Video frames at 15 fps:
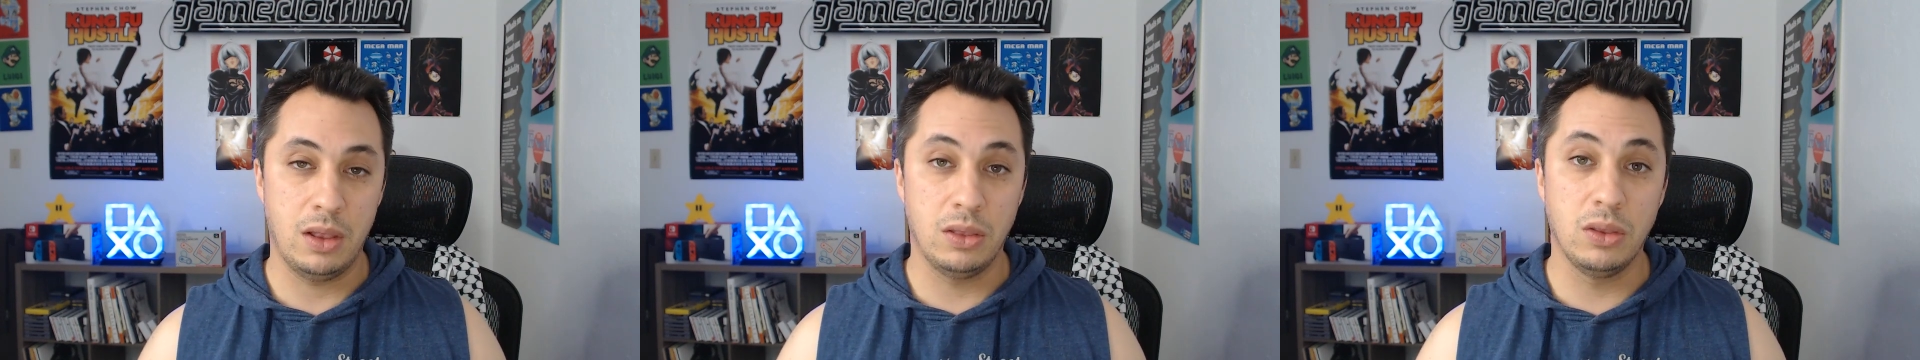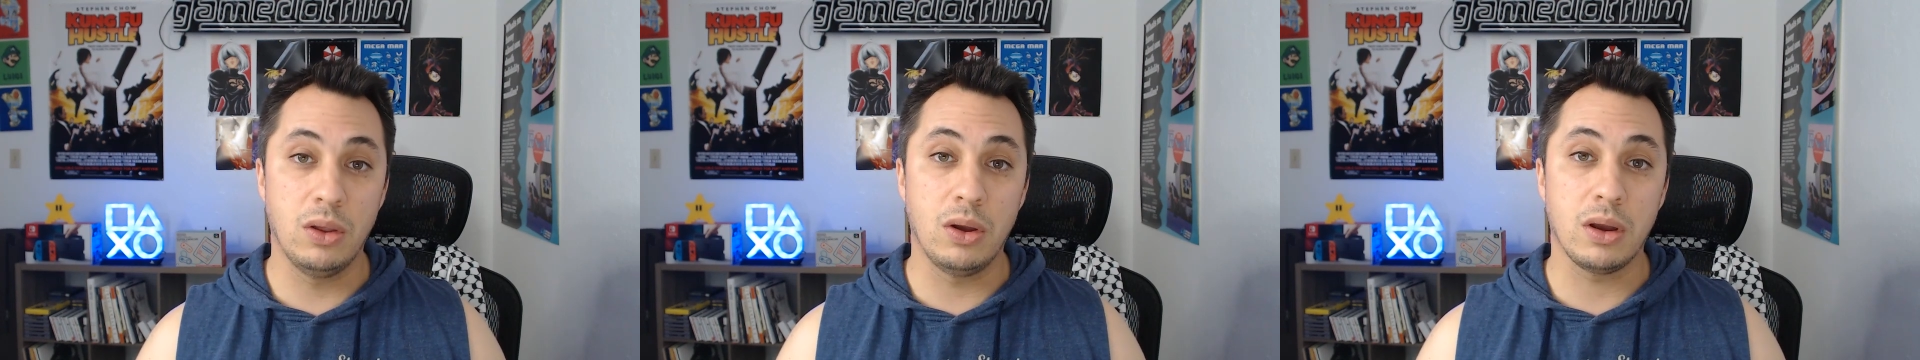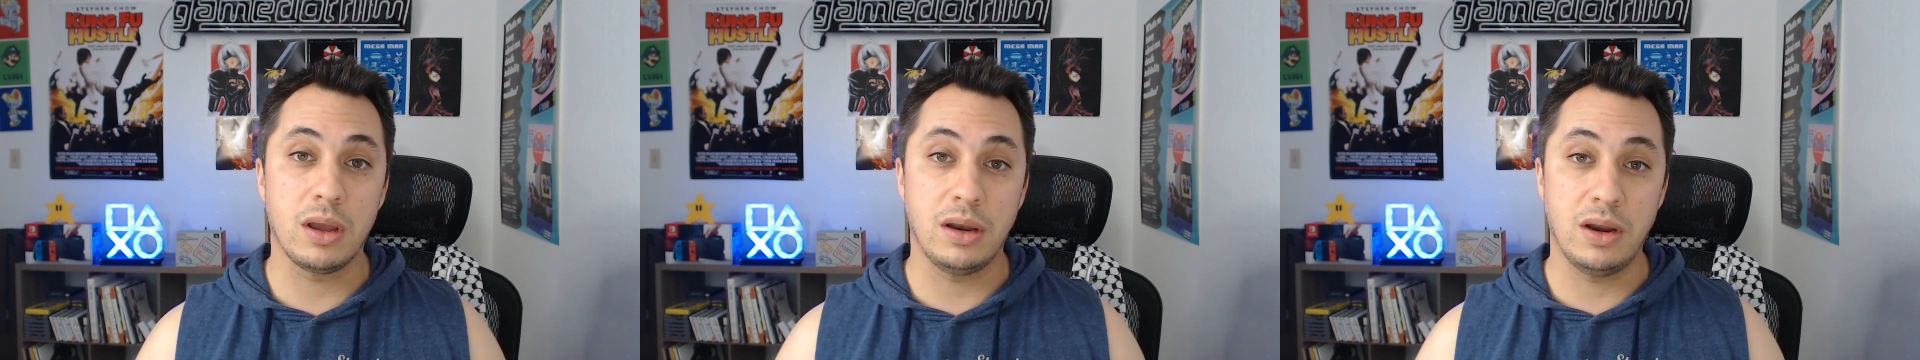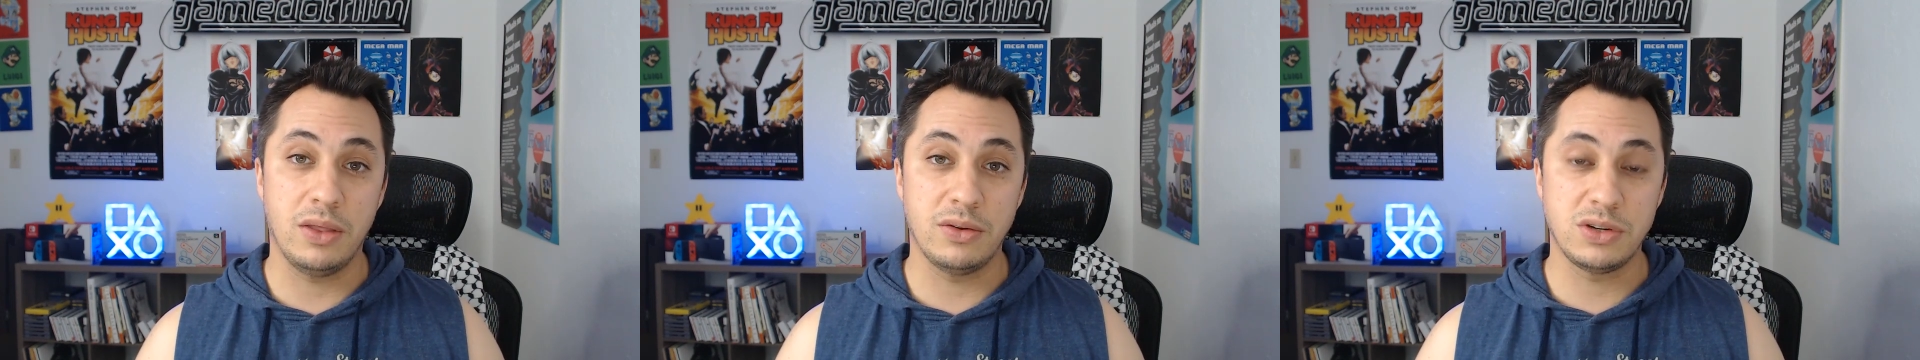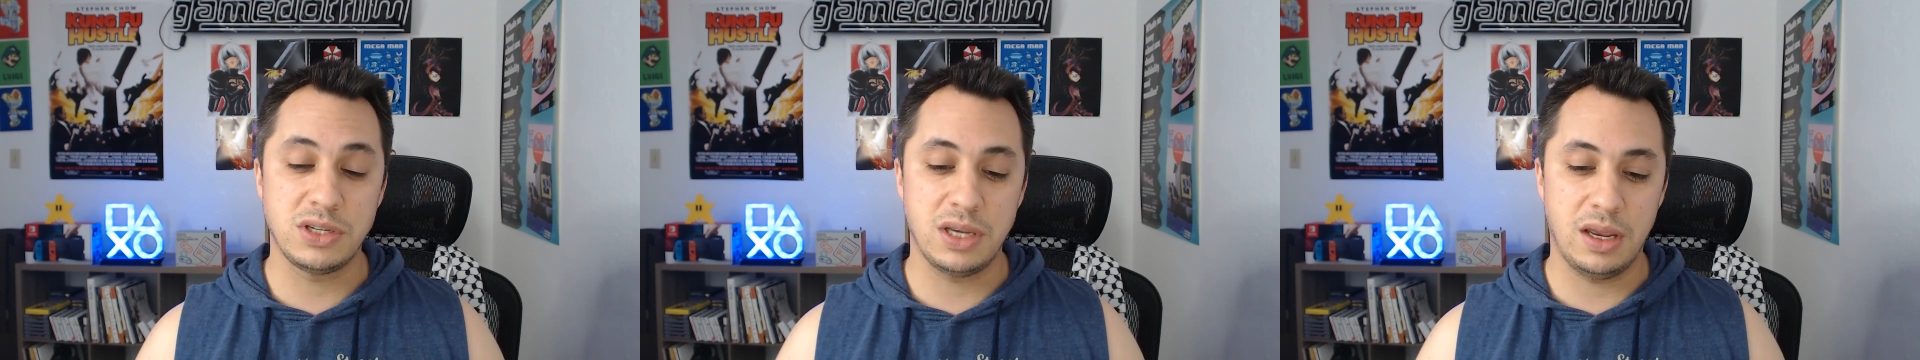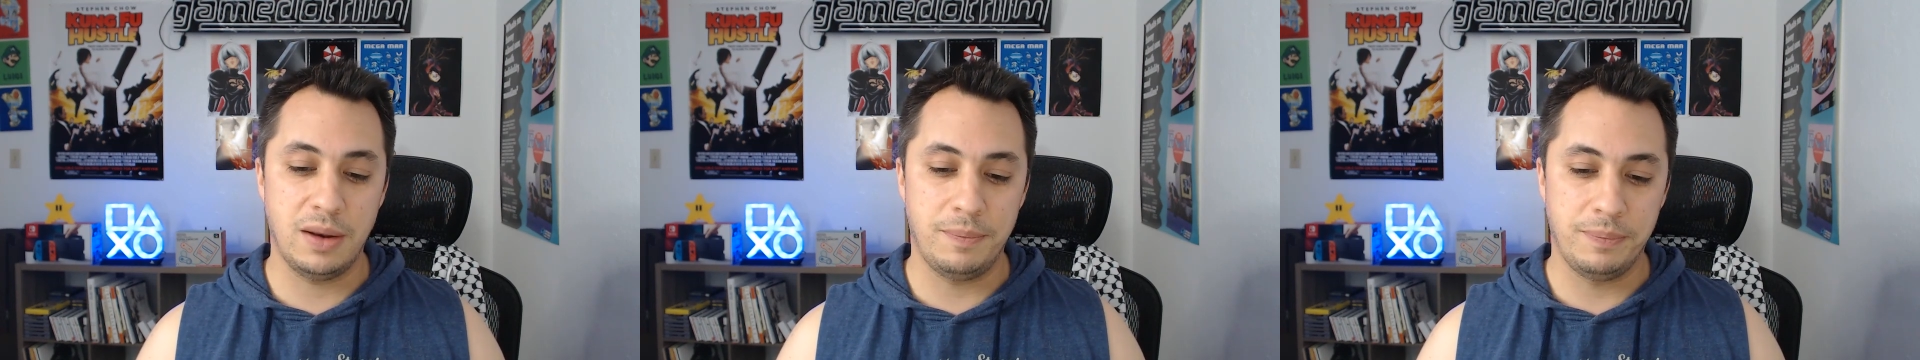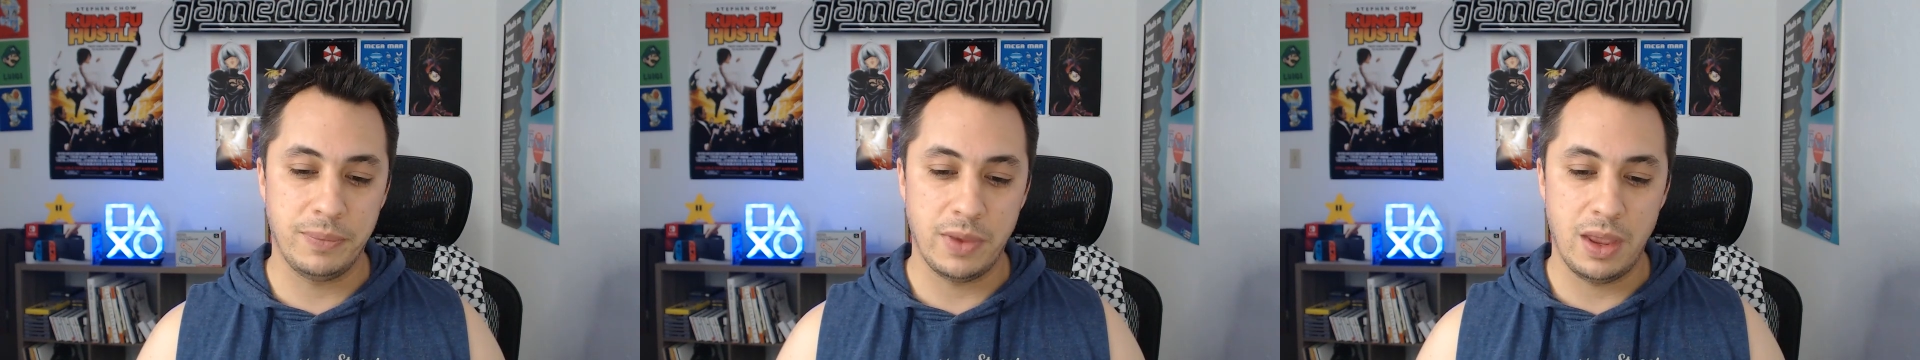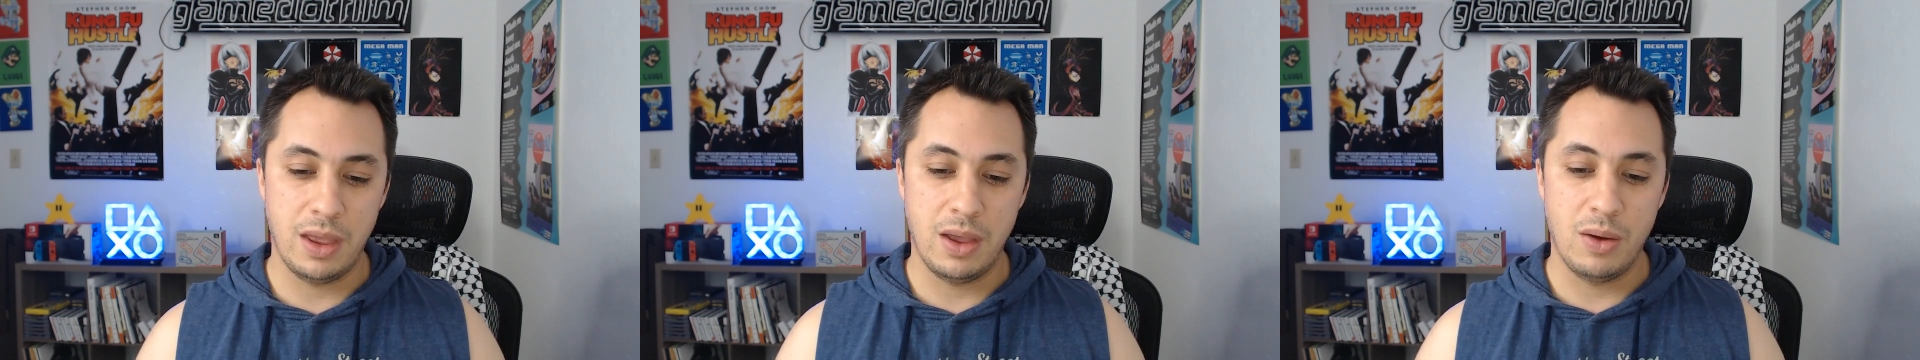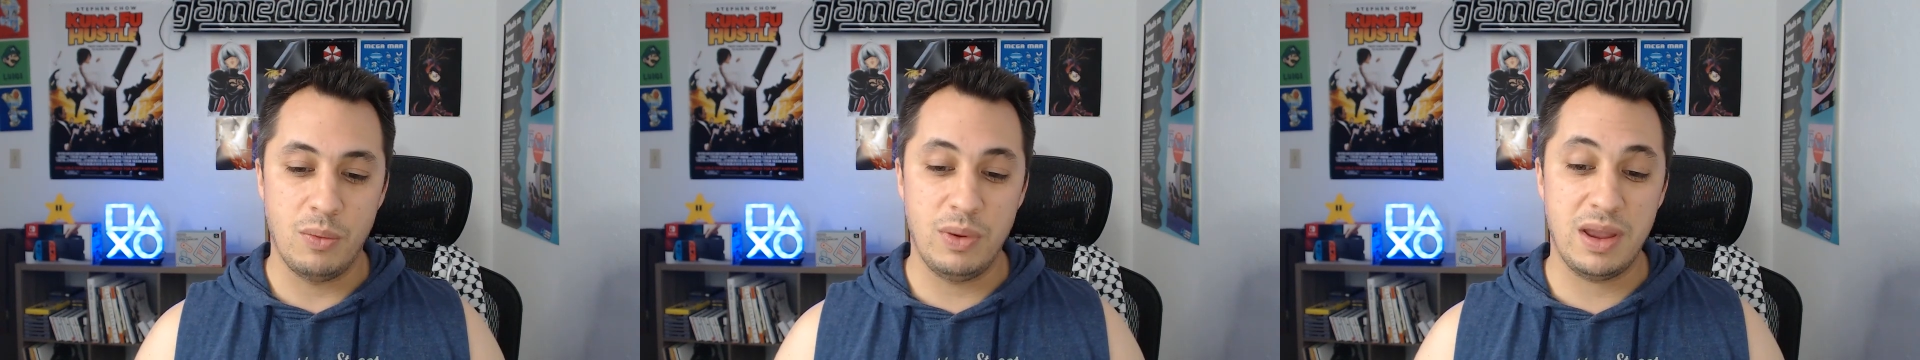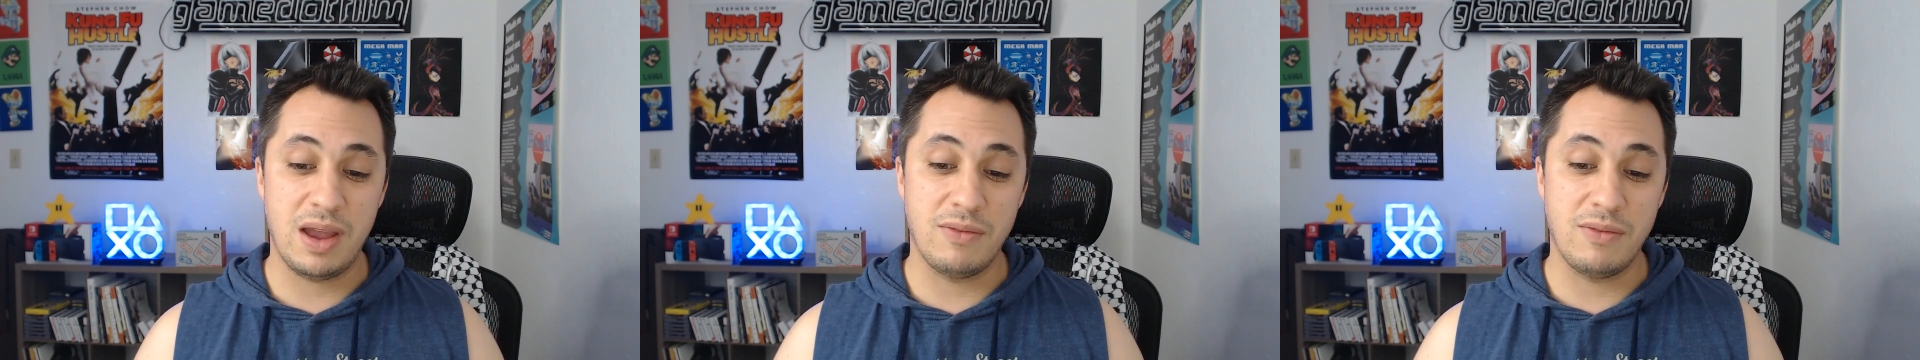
Look, another said. We